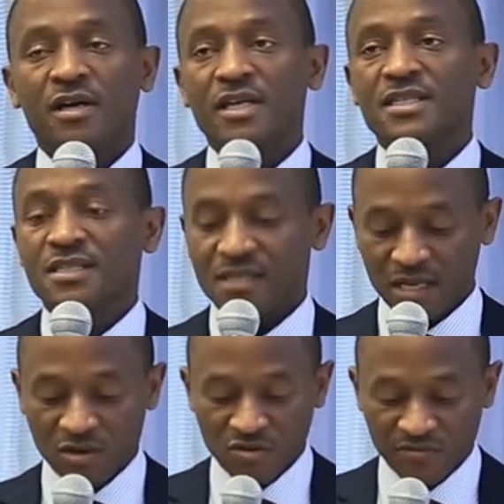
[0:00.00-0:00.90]
It's
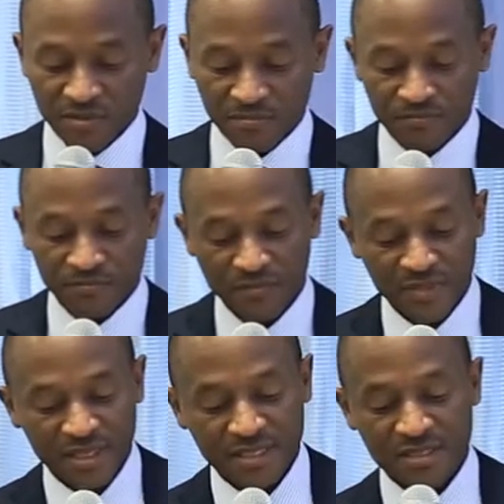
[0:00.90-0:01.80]
a law firm
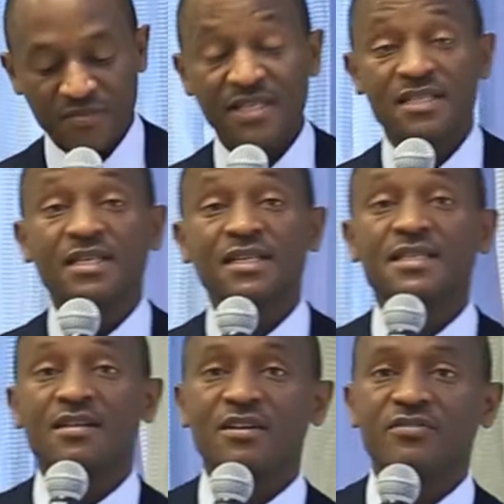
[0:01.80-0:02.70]
that is based in
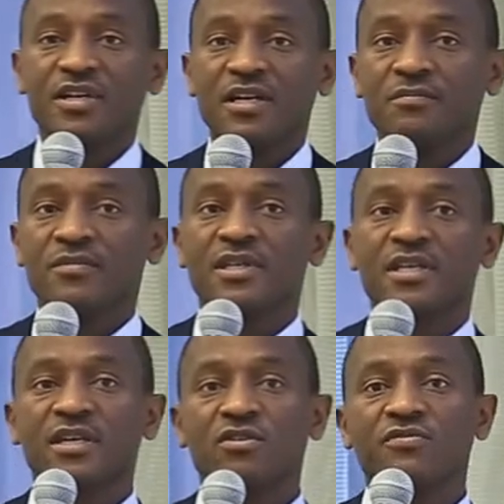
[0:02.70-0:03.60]
South Africa.
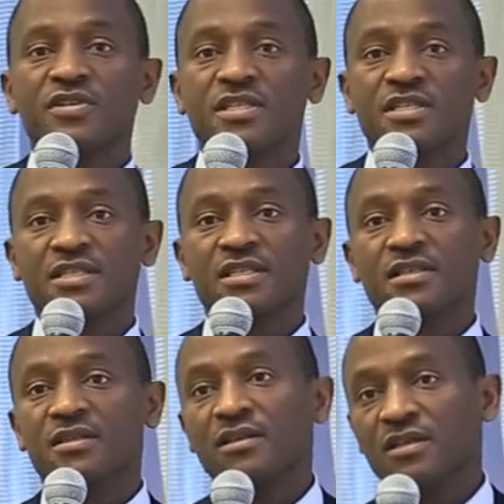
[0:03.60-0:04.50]
The head office is
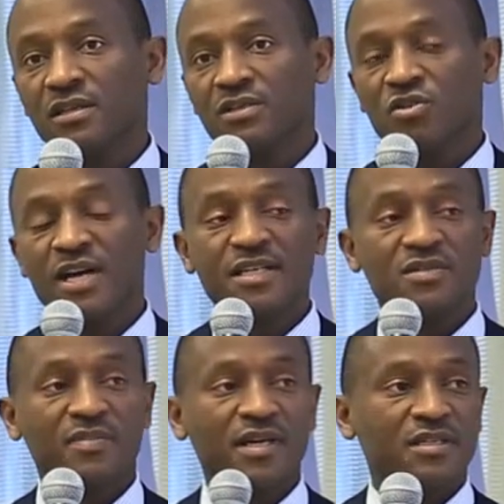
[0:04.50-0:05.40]
in
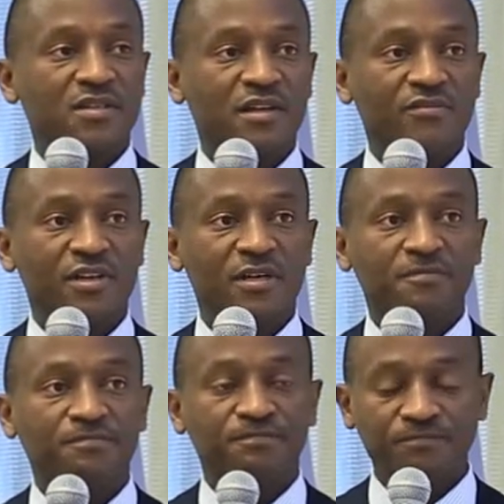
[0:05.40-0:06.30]
Johannesburg, South Africa.
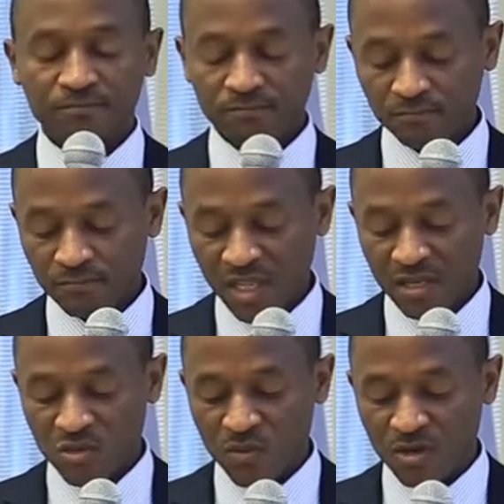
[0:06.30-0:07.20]

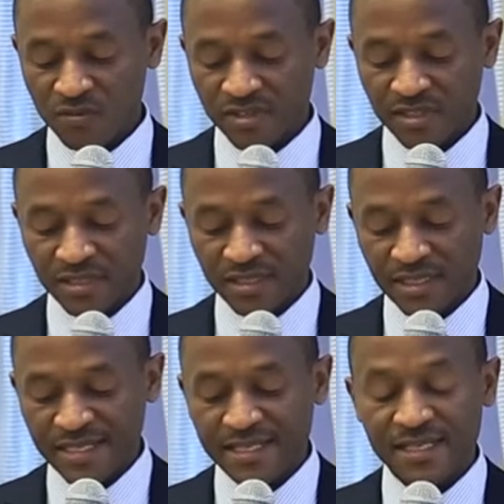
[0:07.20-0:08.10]
It's one of the
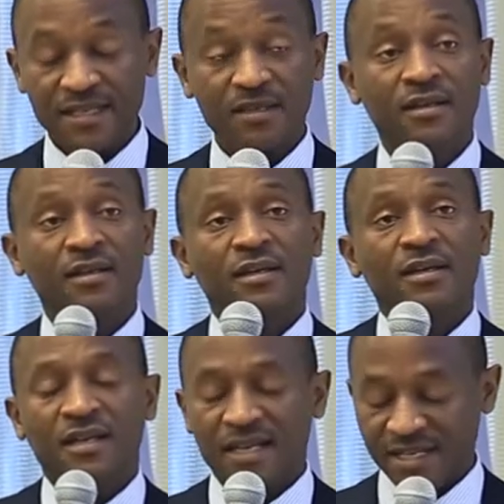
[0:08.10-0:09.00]
leading,
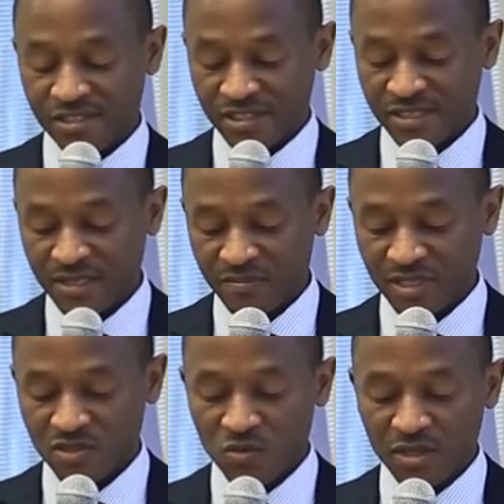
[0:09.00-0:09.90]
largest, and
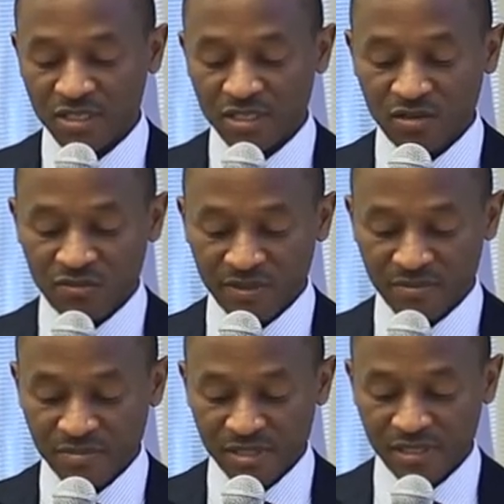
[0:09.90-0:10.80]
best quality law
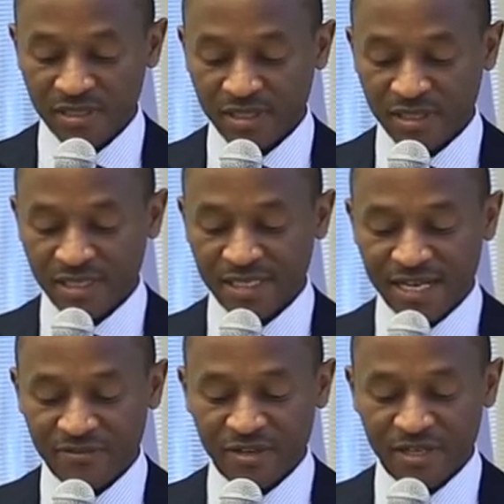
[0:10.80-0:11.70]
firms in
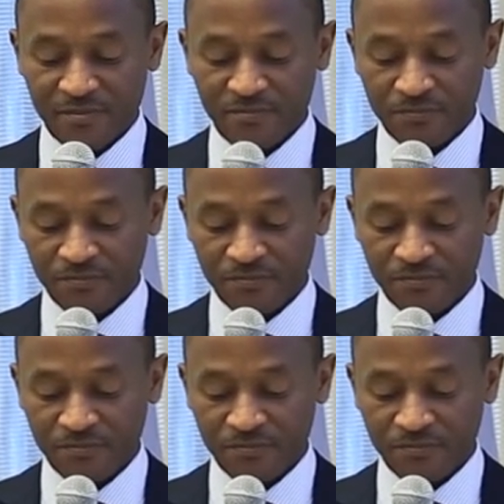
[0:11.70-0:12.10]
Africa.